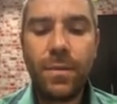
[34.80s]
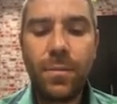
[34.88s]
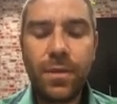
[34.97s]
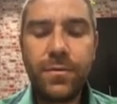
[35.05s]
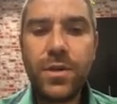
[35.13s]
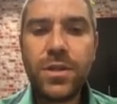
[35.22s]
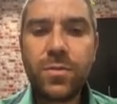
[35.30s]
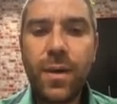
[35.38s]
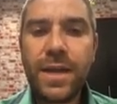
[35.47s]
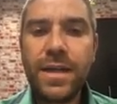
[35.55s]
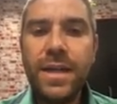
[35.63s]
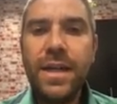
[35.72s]
My first
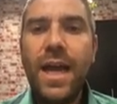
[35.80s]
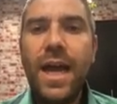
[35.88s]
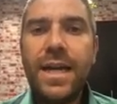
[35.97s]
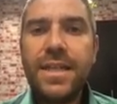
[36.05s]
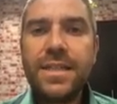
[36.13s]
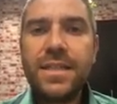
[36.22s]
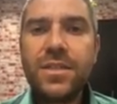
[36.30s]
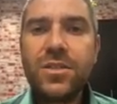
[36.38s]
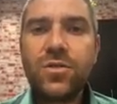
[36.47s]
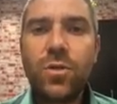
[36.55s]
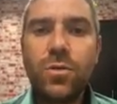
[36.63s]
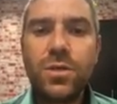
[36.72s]
one
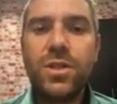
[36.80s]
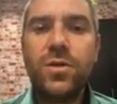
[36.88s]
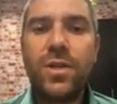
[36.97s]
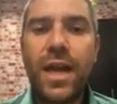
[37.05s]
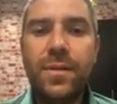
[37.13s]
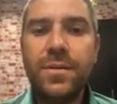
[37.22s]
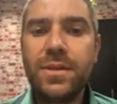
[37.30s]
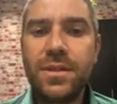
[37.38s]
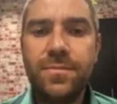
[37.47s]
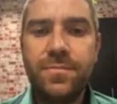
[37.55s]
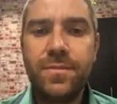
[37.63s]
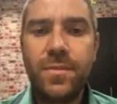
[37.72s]
is talk to your neighbours.